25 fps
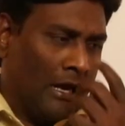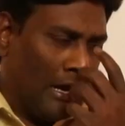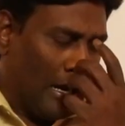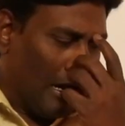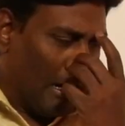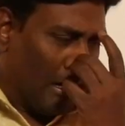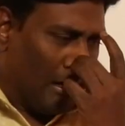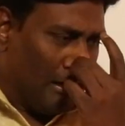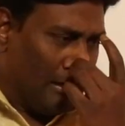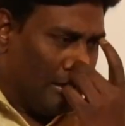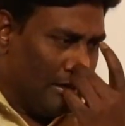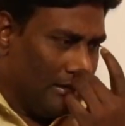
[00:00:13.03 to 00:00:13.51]

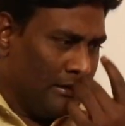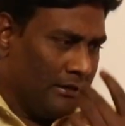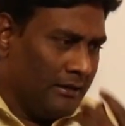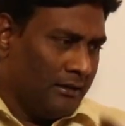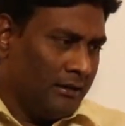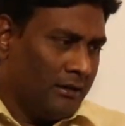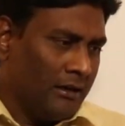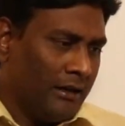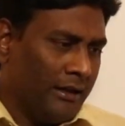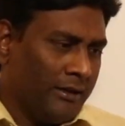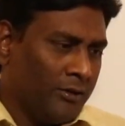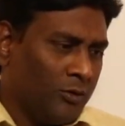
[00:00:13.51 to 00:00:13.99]

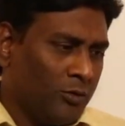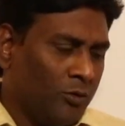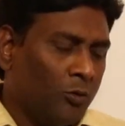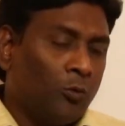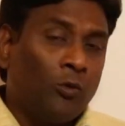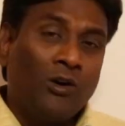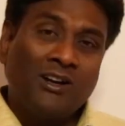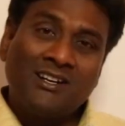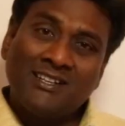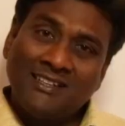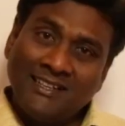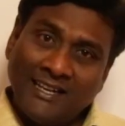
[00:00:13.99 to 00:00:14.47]
And like, you know,
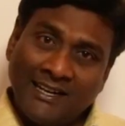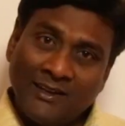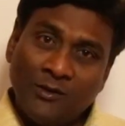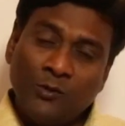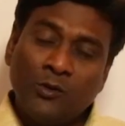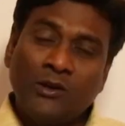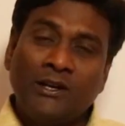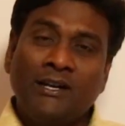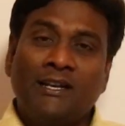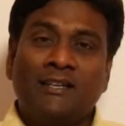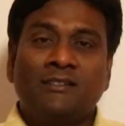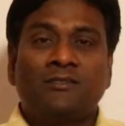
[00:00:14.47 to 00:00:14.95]
what are the
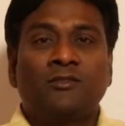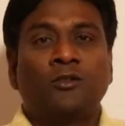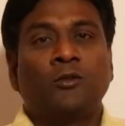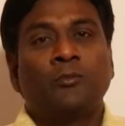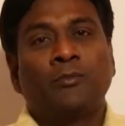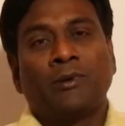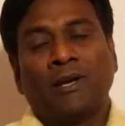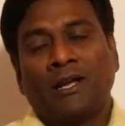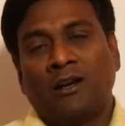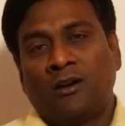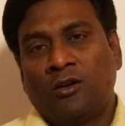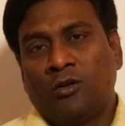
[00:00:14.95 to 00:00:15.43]
advantages of
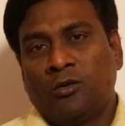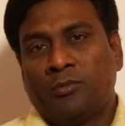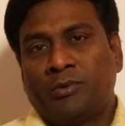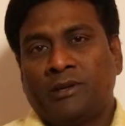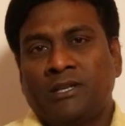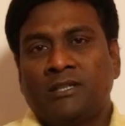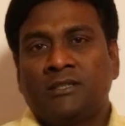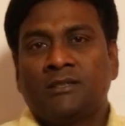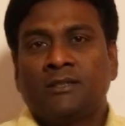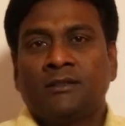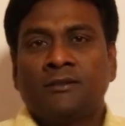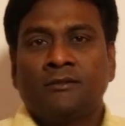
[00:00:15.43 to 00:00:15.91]
parallel
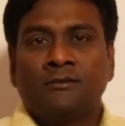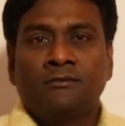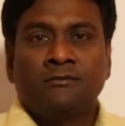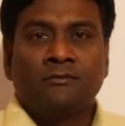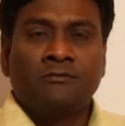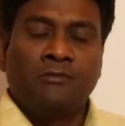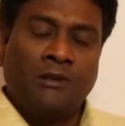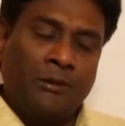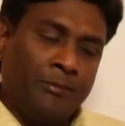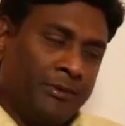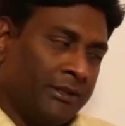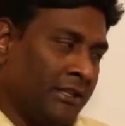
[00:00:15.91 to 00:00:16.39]
operation
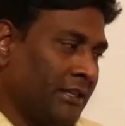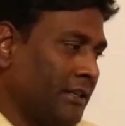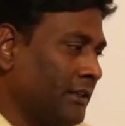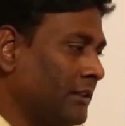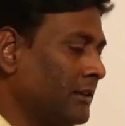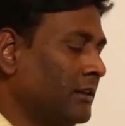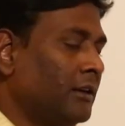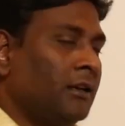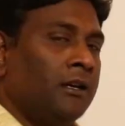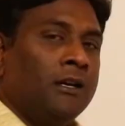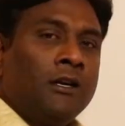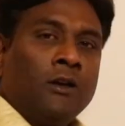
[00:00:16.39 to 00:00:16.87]
will be
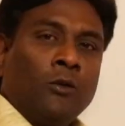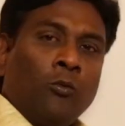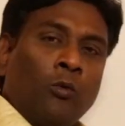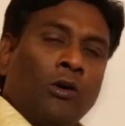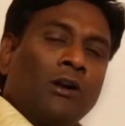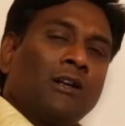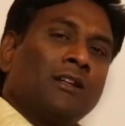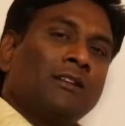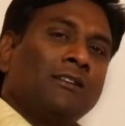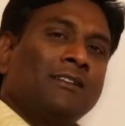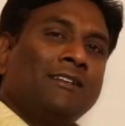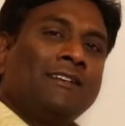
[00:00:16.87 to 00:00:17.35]
there?
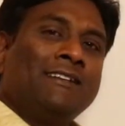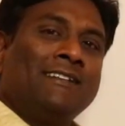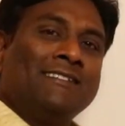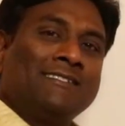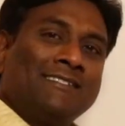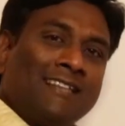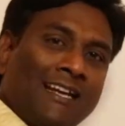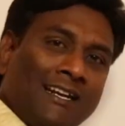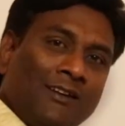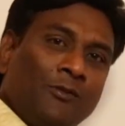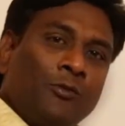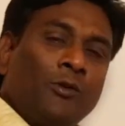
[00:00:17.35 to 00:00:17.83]
What are the
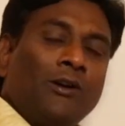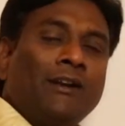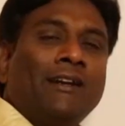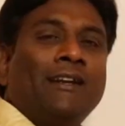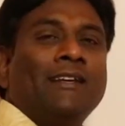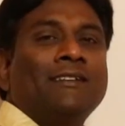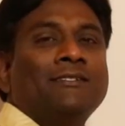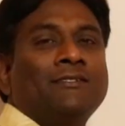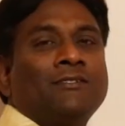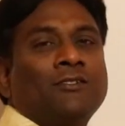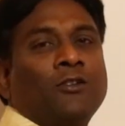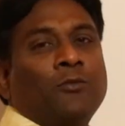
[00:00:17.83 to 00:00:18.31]

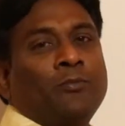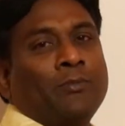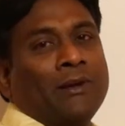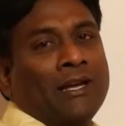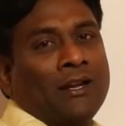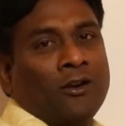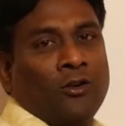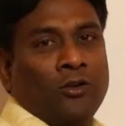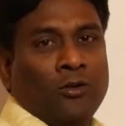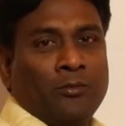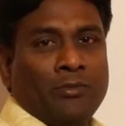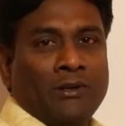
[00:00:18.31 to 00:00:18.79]
disadvantages of
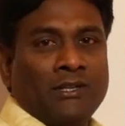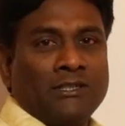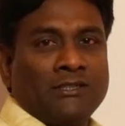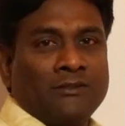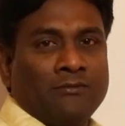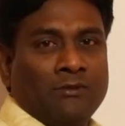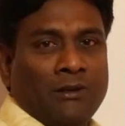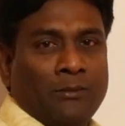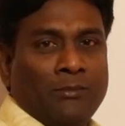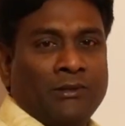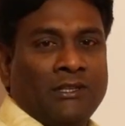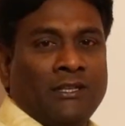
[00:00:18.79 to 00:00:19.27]
parallel operation
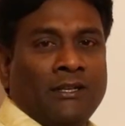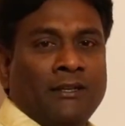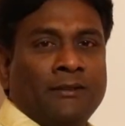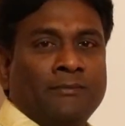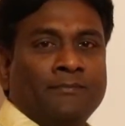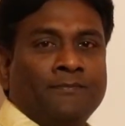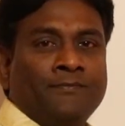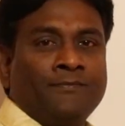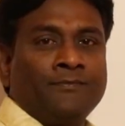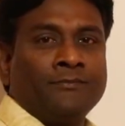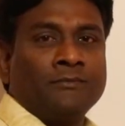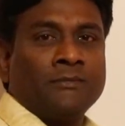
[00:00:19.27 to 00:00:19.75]
will be there?
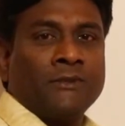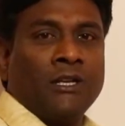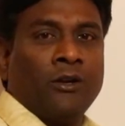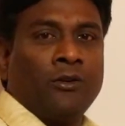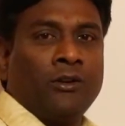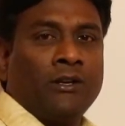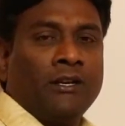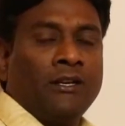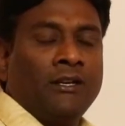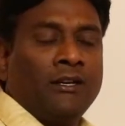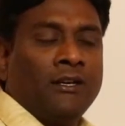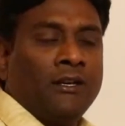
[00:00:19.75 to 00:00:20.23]

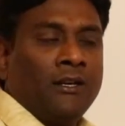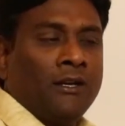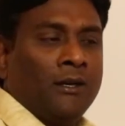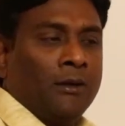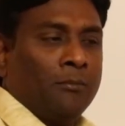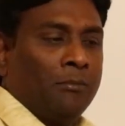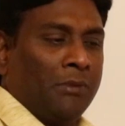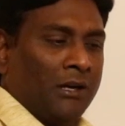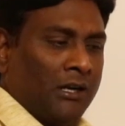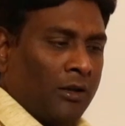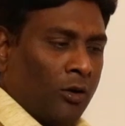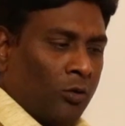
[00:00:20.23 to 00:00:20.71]
Okay,
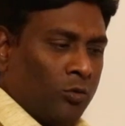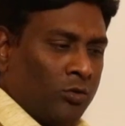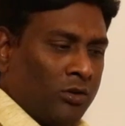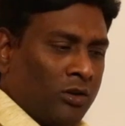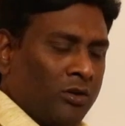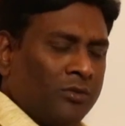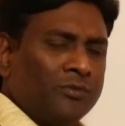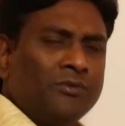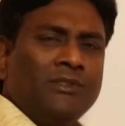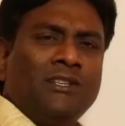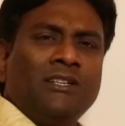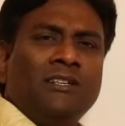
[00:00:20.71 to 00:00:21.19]
but out
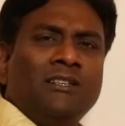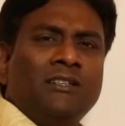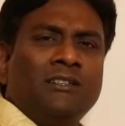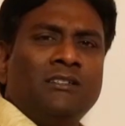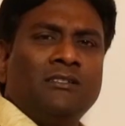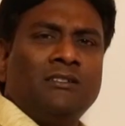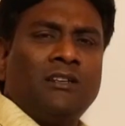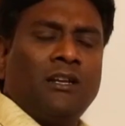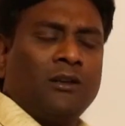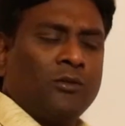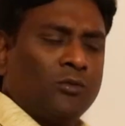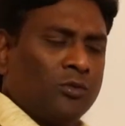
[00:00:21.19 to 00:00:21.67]
of
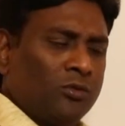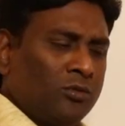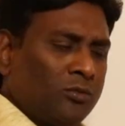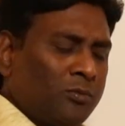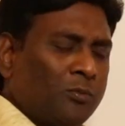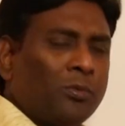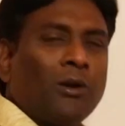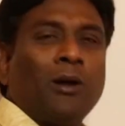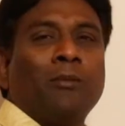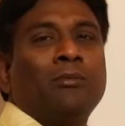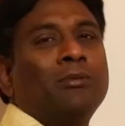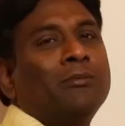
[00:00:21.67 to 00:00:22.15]
these, like, you know,
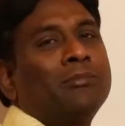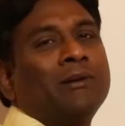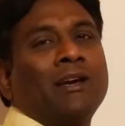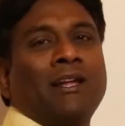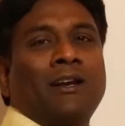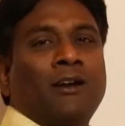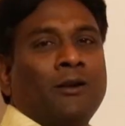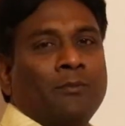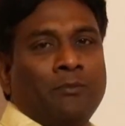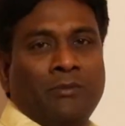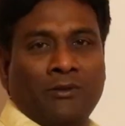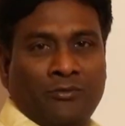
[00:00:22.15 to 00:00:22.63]
problem
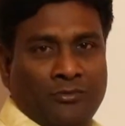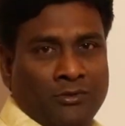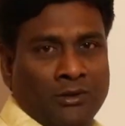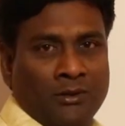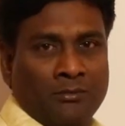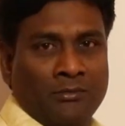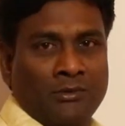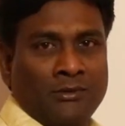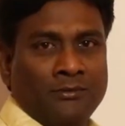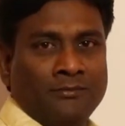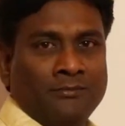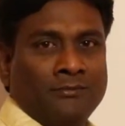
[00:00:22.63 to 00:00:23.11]
cannot be
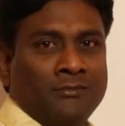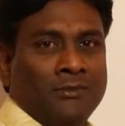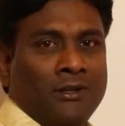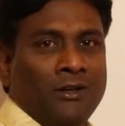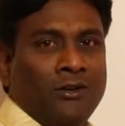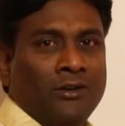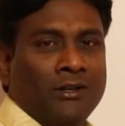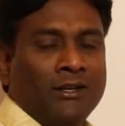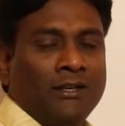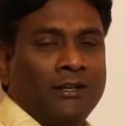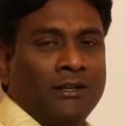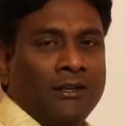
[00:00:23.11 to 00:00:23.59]
formed.
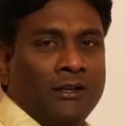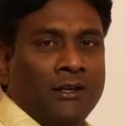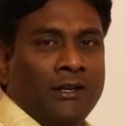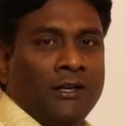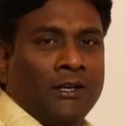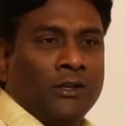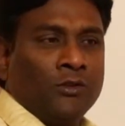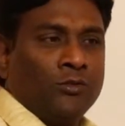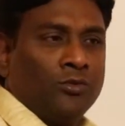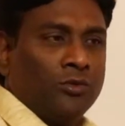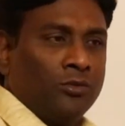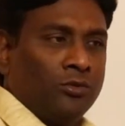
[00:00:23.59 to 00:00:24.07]
Okay,
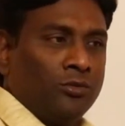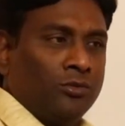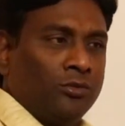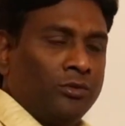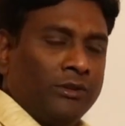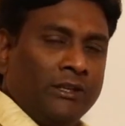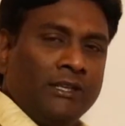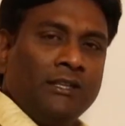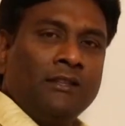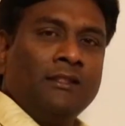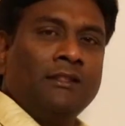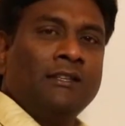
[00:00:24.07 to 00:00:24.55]

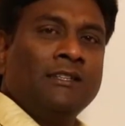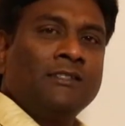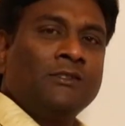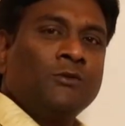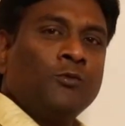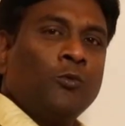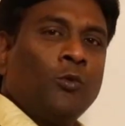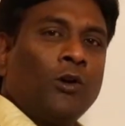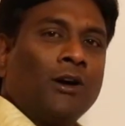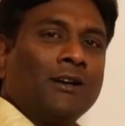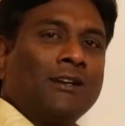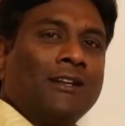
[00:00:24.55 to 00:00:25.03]
so in this,
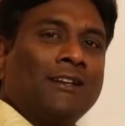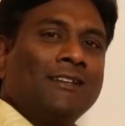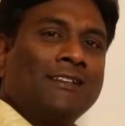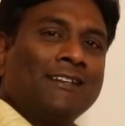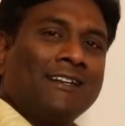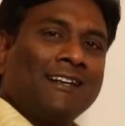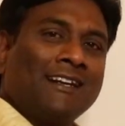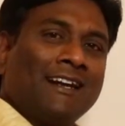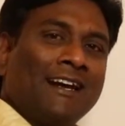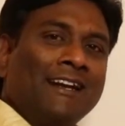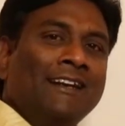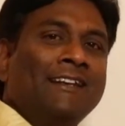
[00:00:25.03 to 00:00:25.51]
what are the
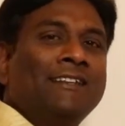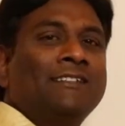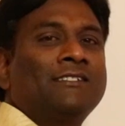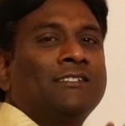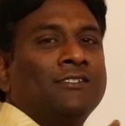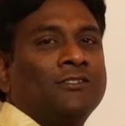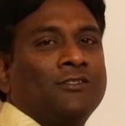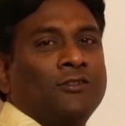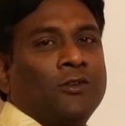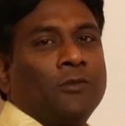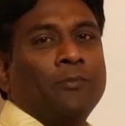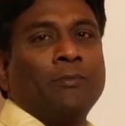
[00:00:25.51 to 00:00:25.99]

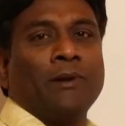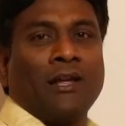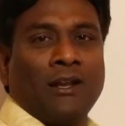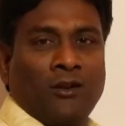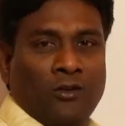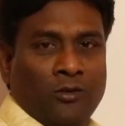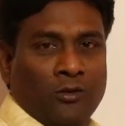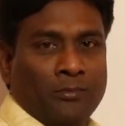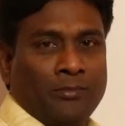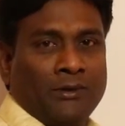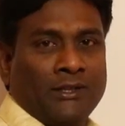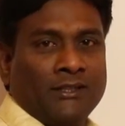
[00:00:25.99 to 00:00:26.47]
conditions of
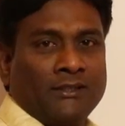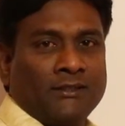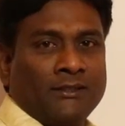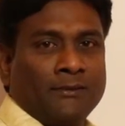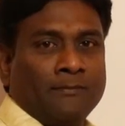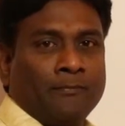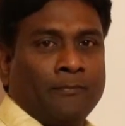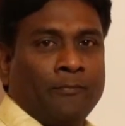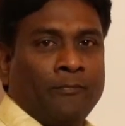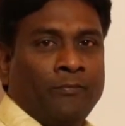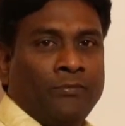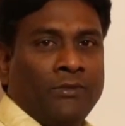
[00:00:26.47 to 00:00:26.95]
parallel
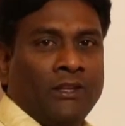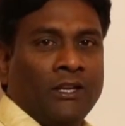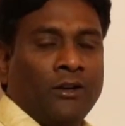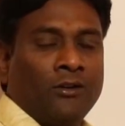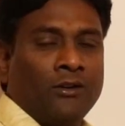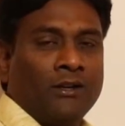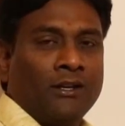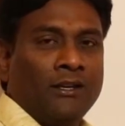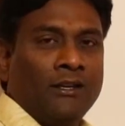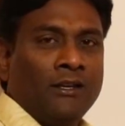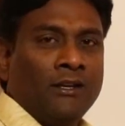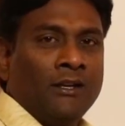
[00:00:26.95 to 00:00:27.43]
operation?
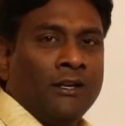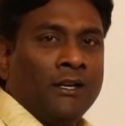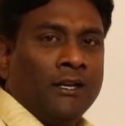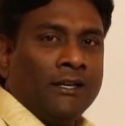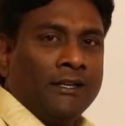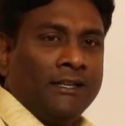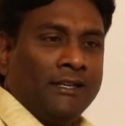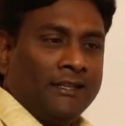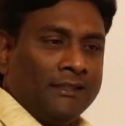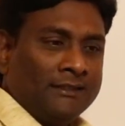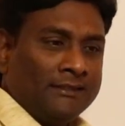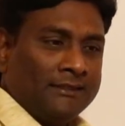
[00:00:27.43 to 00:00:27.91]
Okay,
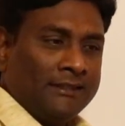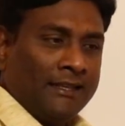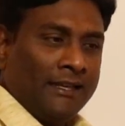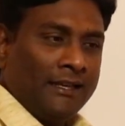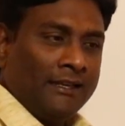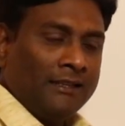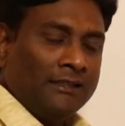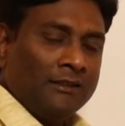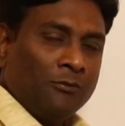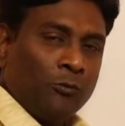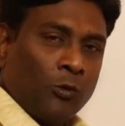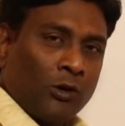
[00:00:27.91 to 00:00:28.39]
in
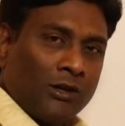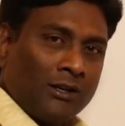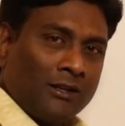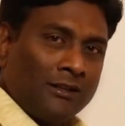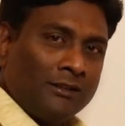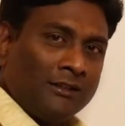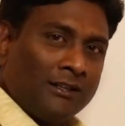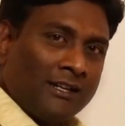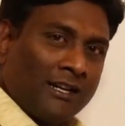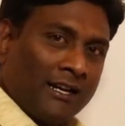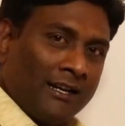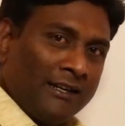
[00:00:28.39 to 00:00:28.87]
saying what are
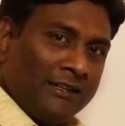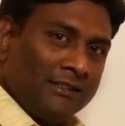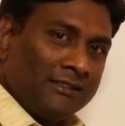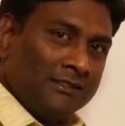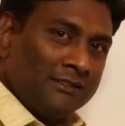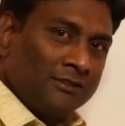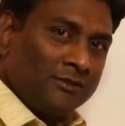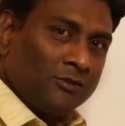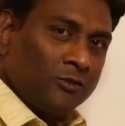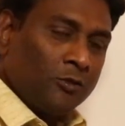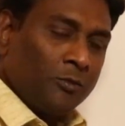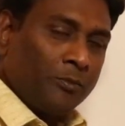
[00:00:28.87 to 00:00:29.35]
the
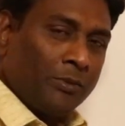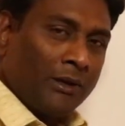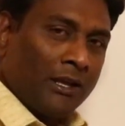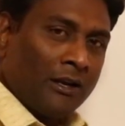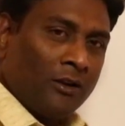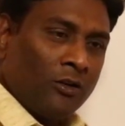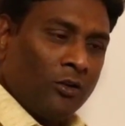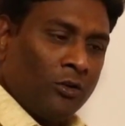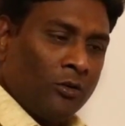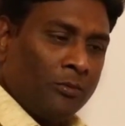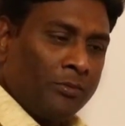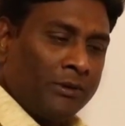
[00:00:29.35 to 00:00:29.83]
conditions of
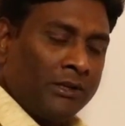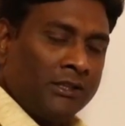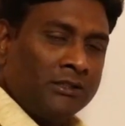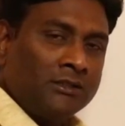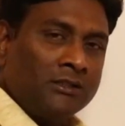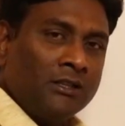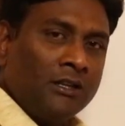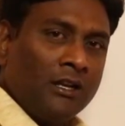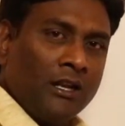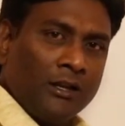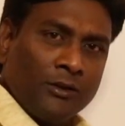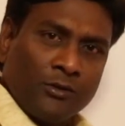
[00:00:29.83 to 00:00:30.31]
parallel
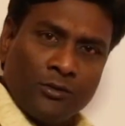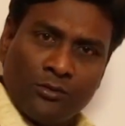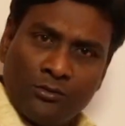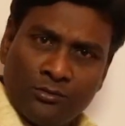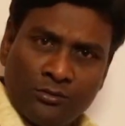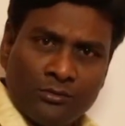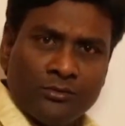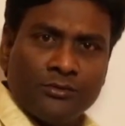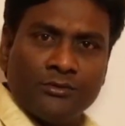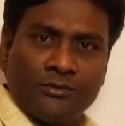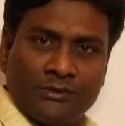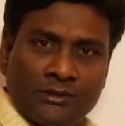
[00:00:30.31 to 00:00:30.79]
operation, like, you
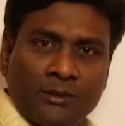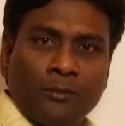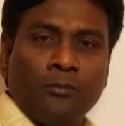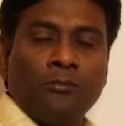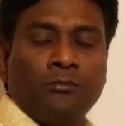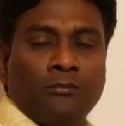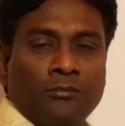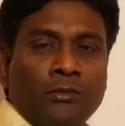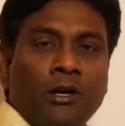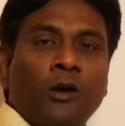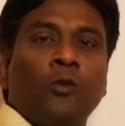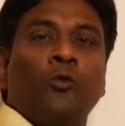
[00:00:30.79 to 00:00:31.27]
know,
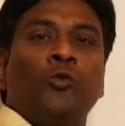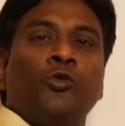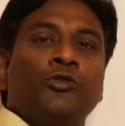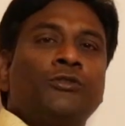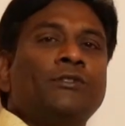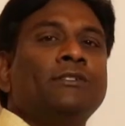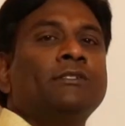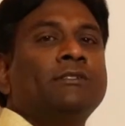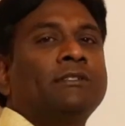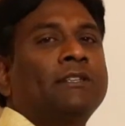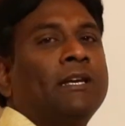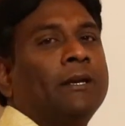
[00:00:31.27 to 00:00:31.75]
some
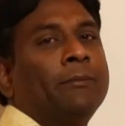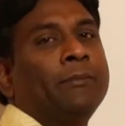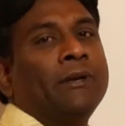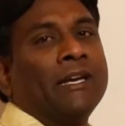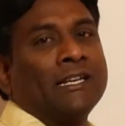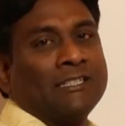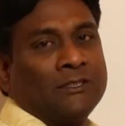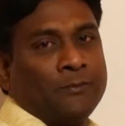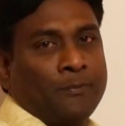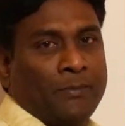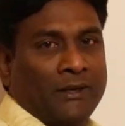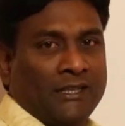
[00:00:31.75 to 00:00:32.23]
questions can be
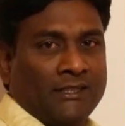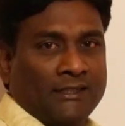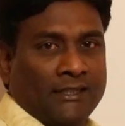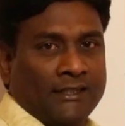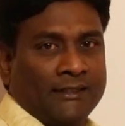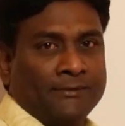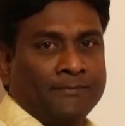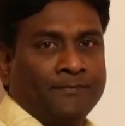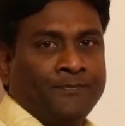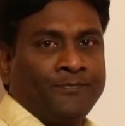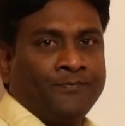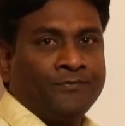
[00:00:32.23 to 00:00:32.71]

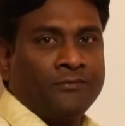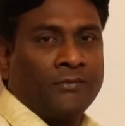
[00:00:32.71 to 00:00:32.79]
expected.